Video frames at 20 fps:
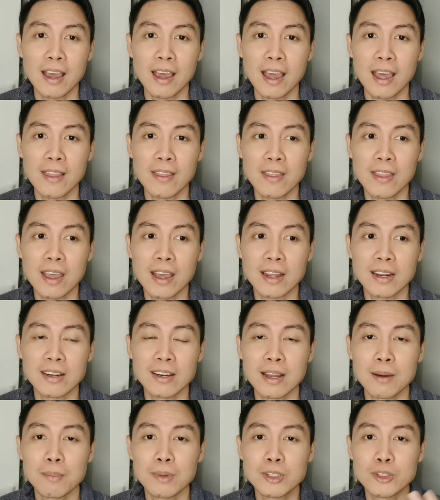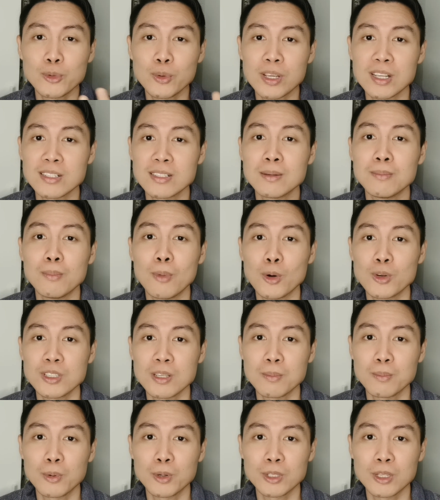And then number 3 is the most
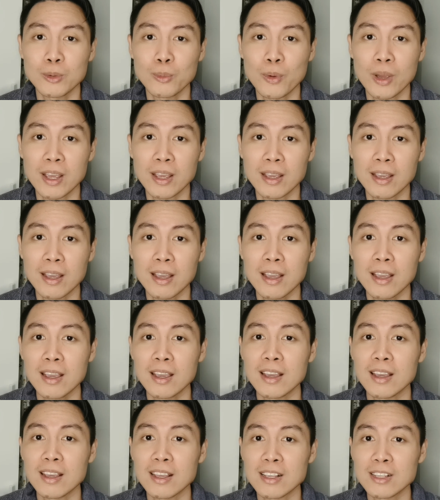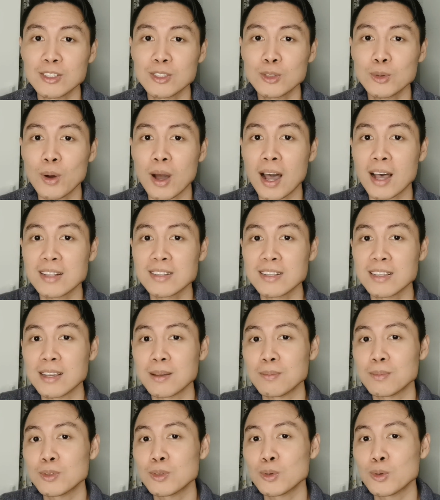important way, is to ask
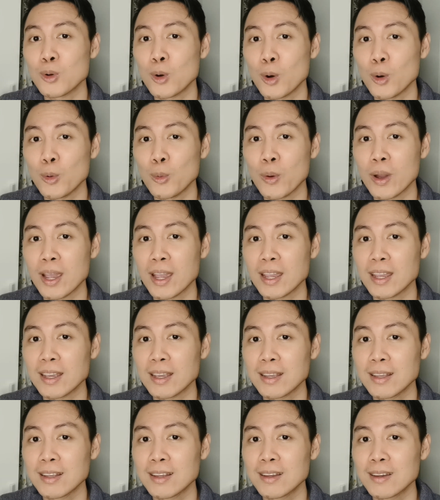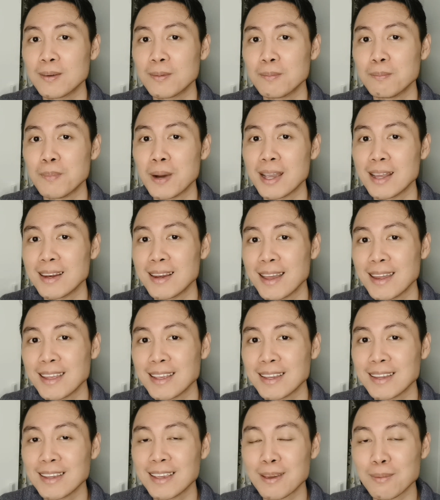him to go away by
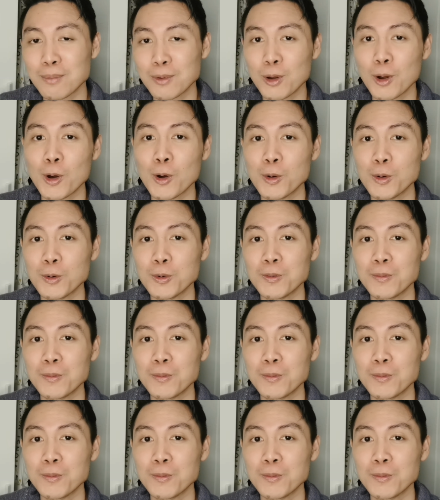letting him go.